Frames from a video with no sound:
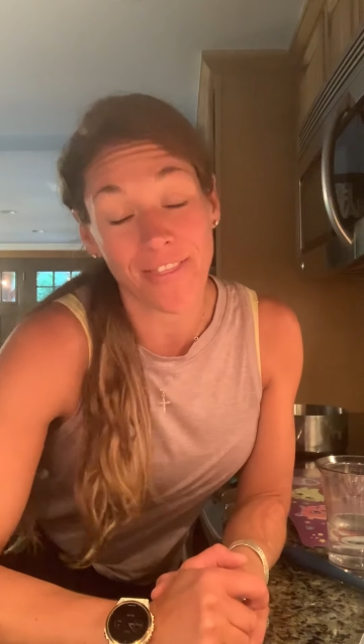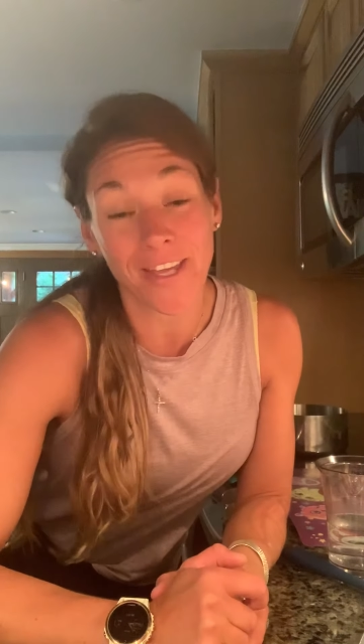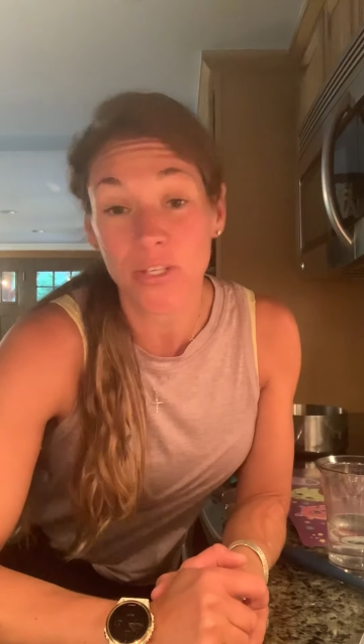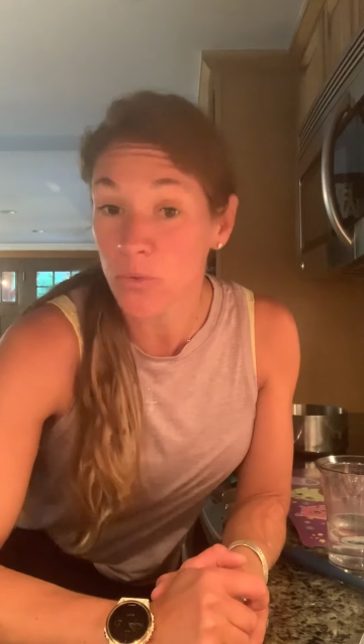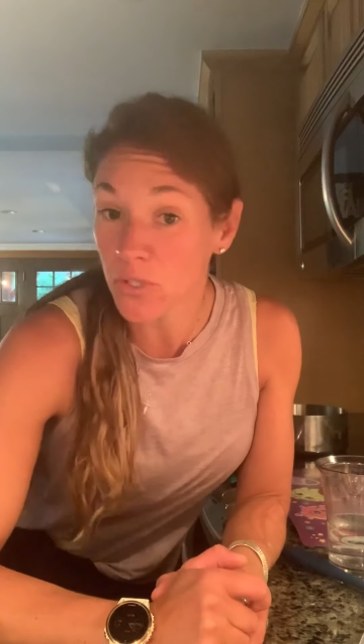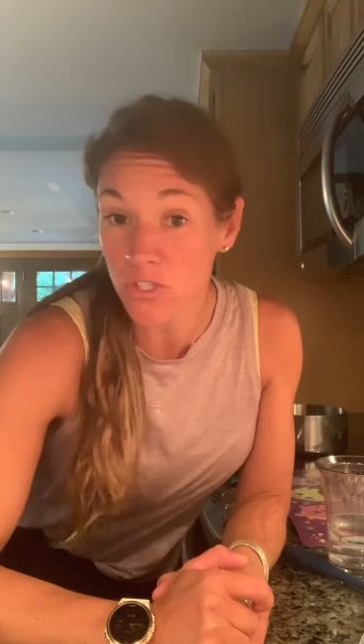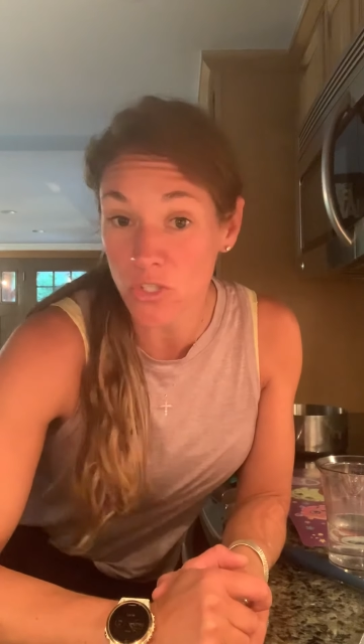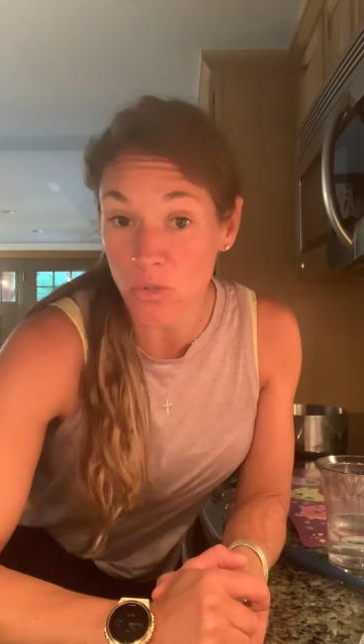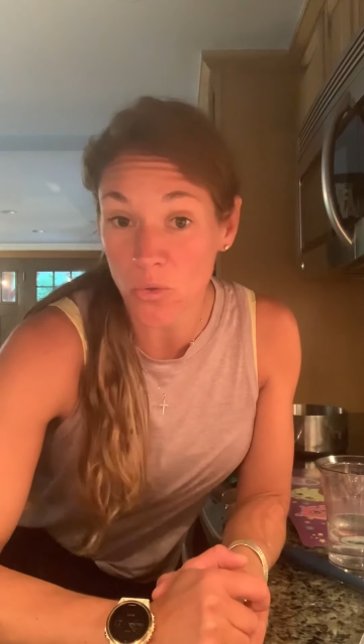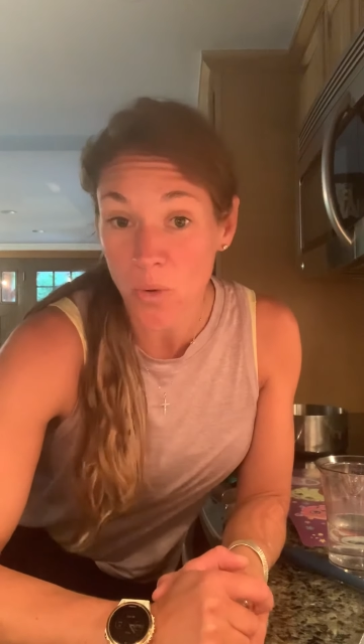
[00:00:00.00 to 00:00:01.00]
that you can
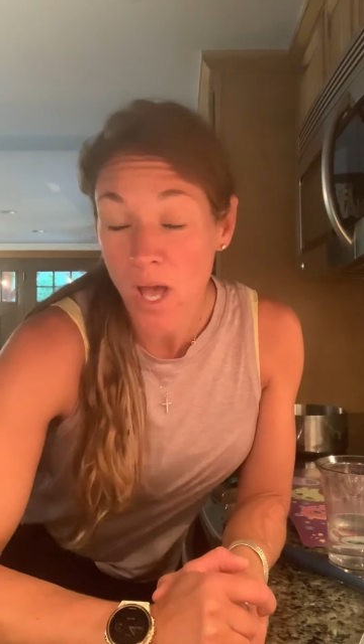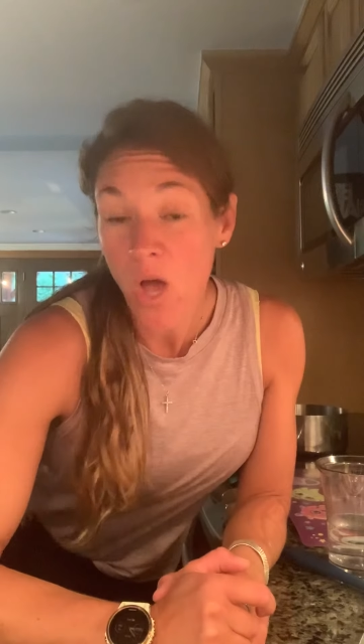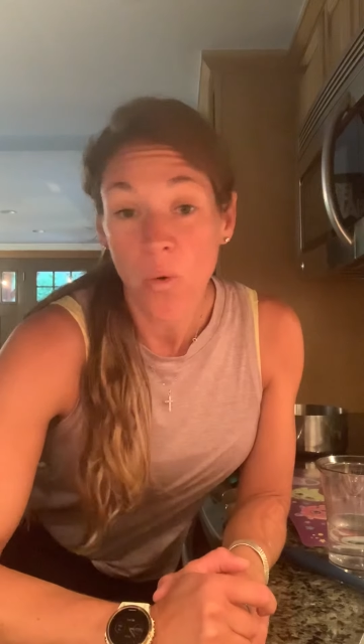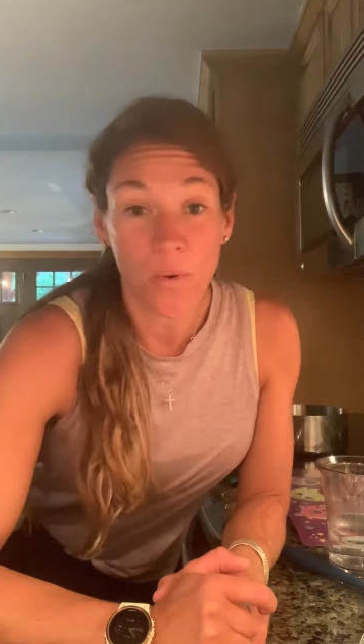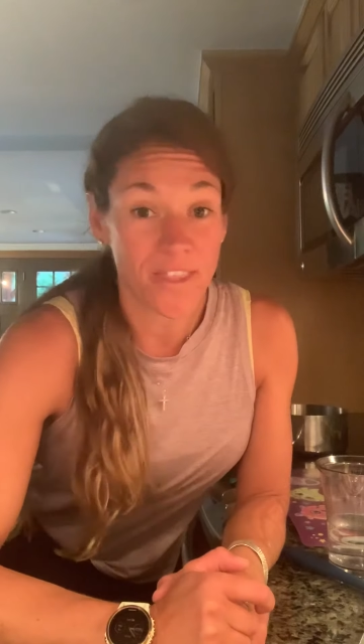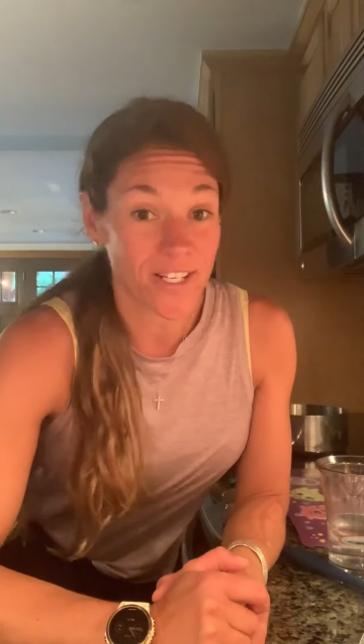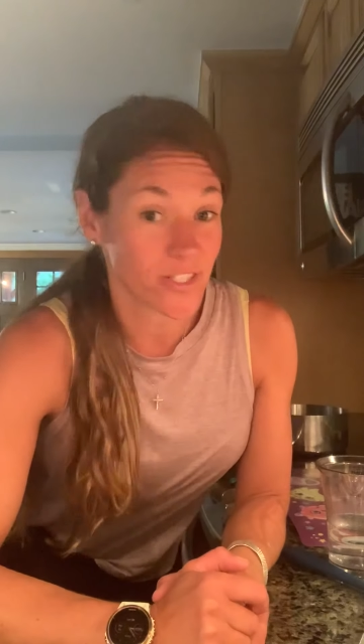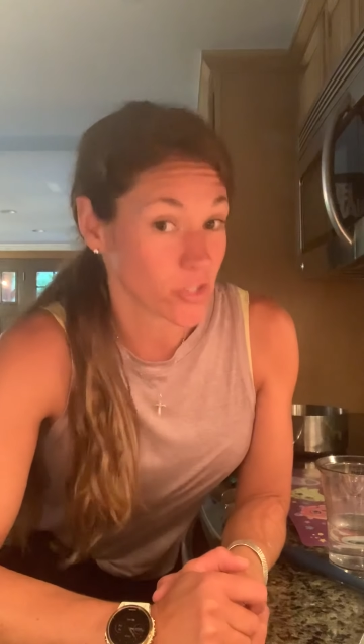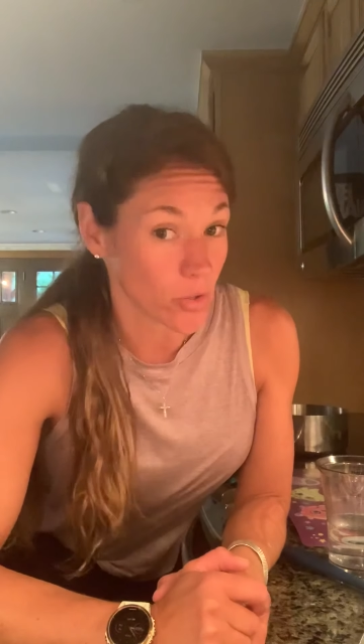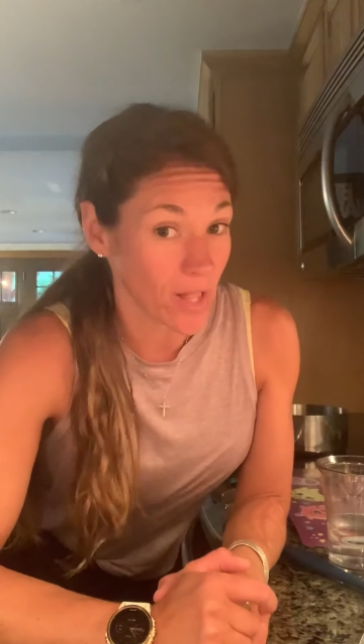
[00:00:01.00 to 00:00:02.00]
do with an
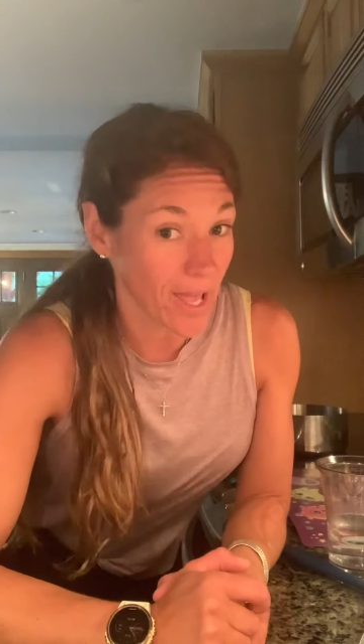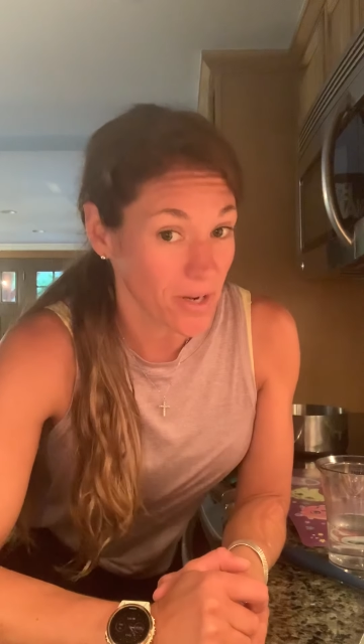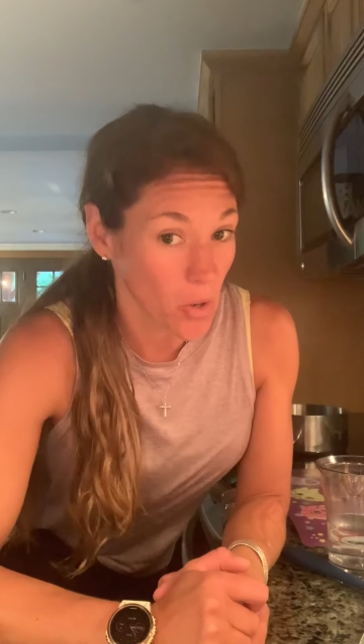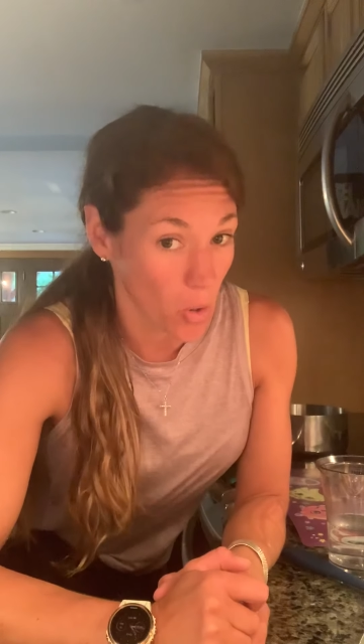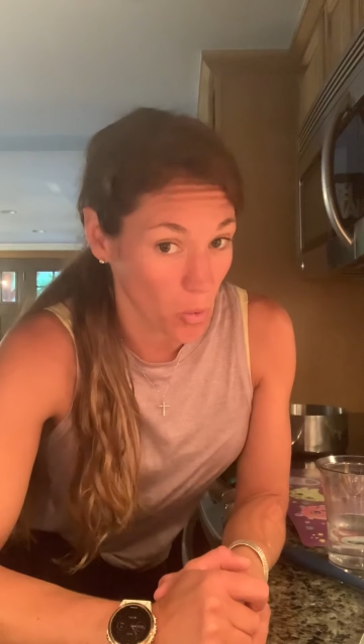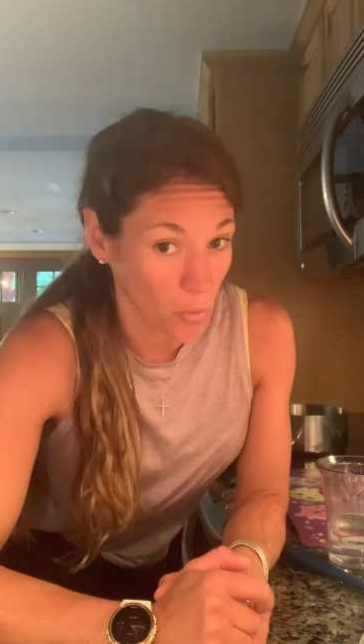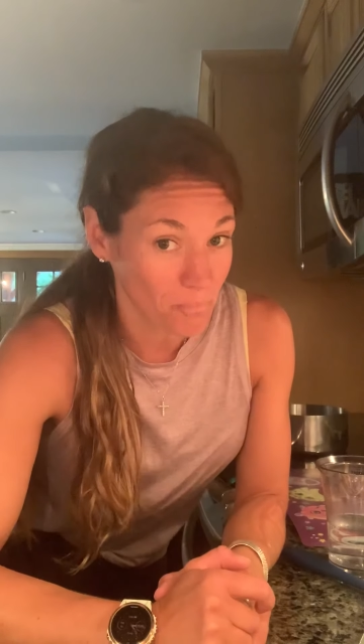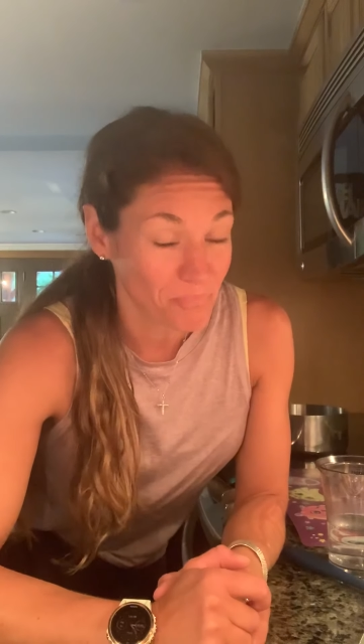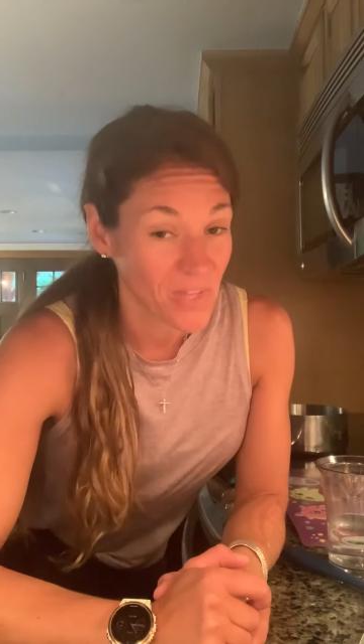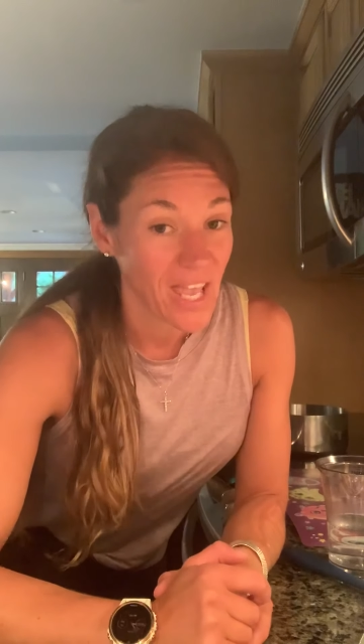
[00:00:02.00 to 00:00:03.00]
adult at
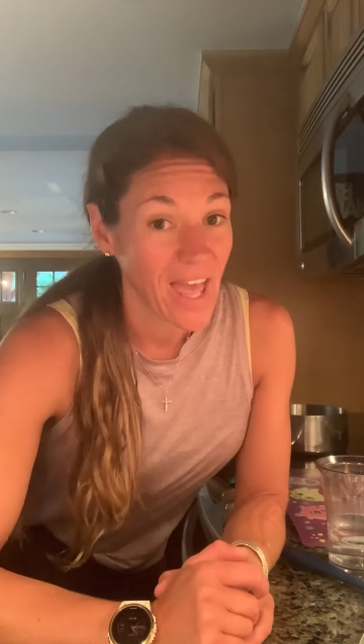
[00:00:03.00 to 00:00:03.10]
home.